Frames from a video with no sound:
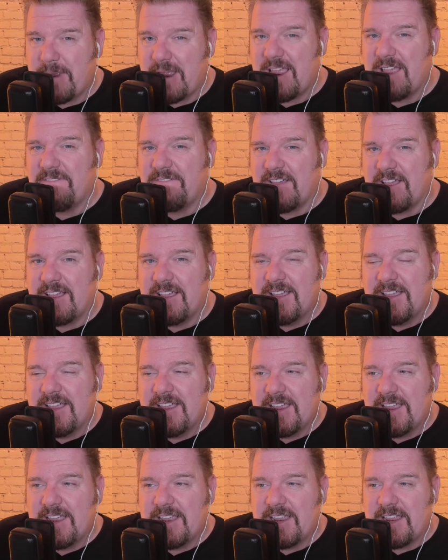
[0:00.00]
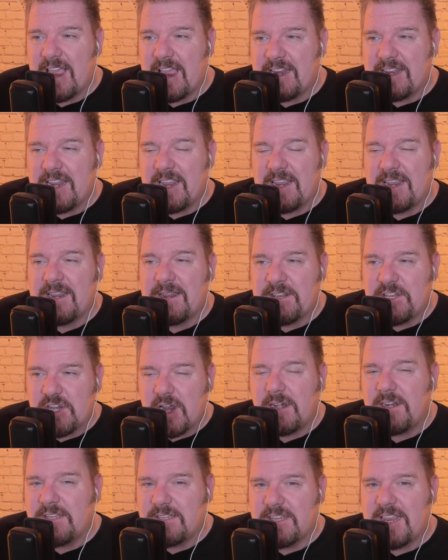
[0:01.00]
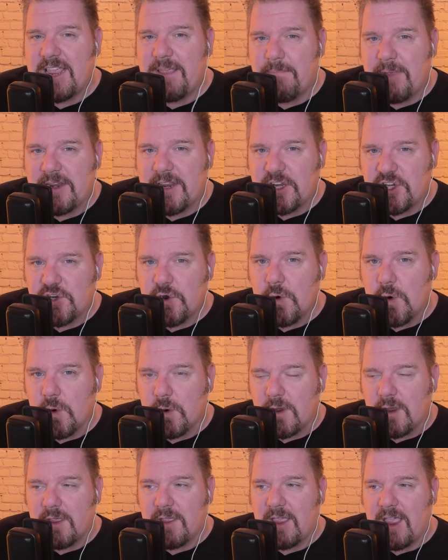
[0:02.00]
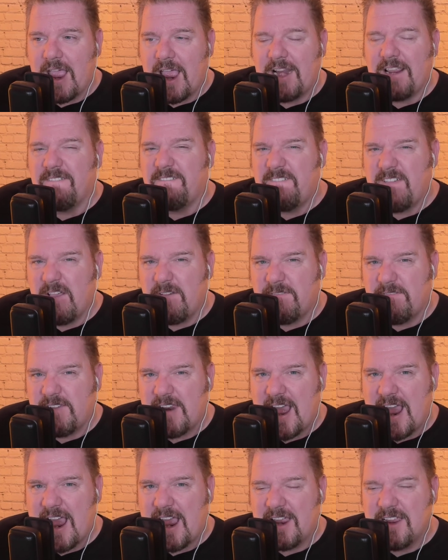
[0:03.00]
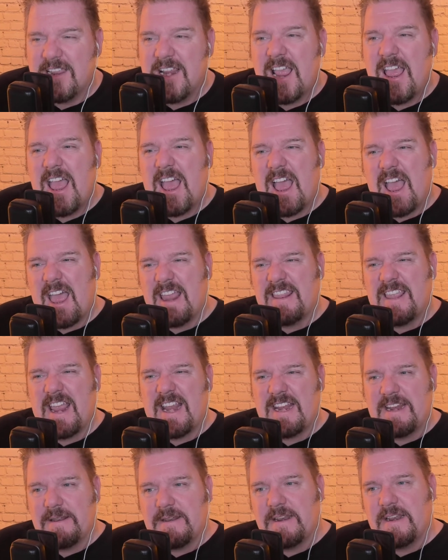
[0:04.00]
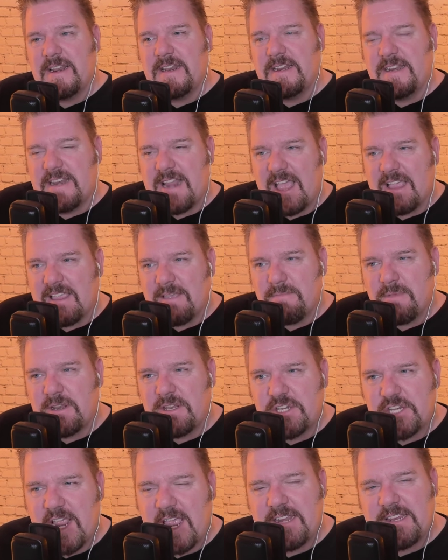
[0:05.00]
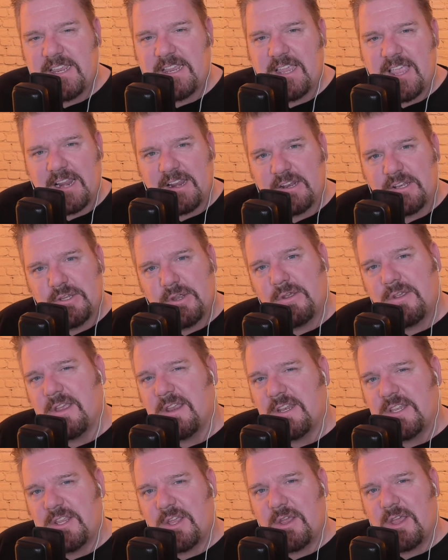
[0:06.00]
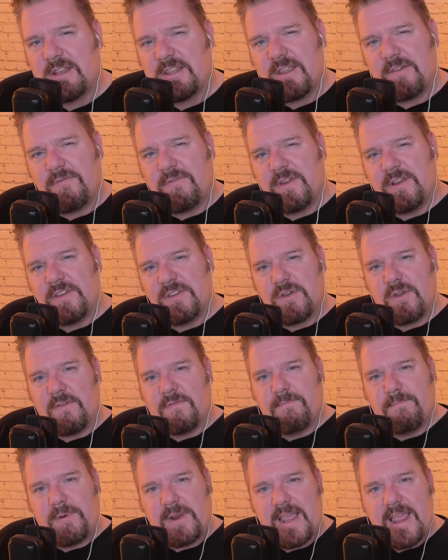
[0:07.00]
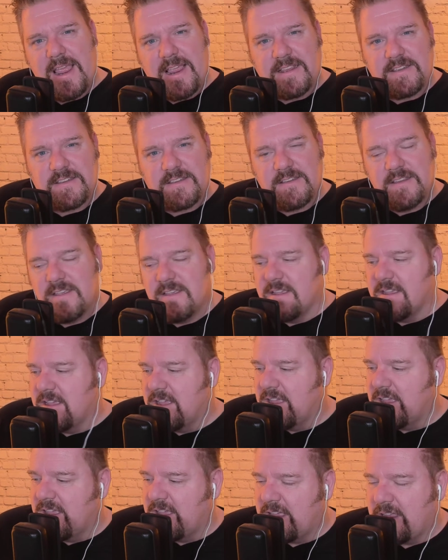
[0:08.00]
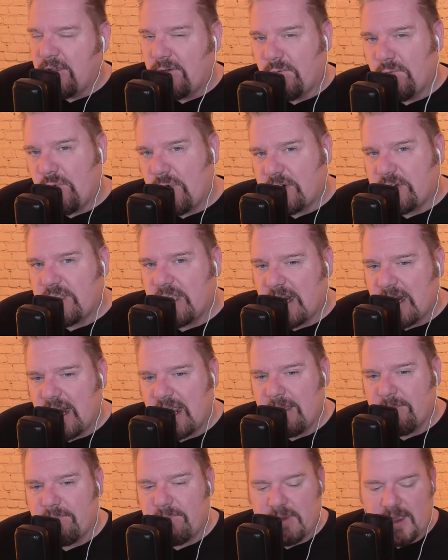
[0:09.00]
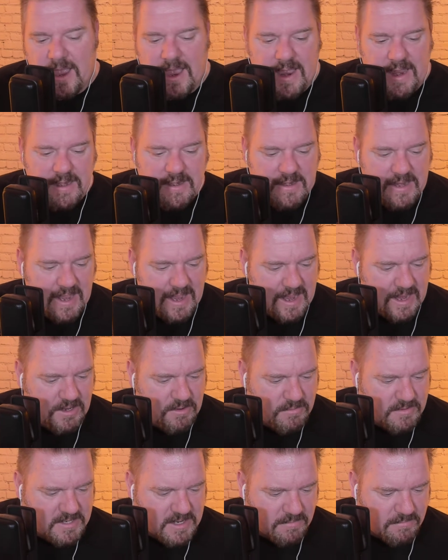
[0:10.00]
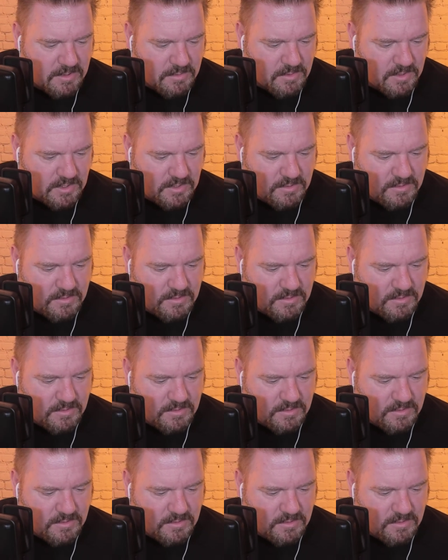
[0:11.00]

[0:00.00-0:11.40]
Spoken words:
of a Charlie State made a joke and it fell flat. And then Naga Munchetty kind of took it to a different sort of place. Watch the clip and you tell me what you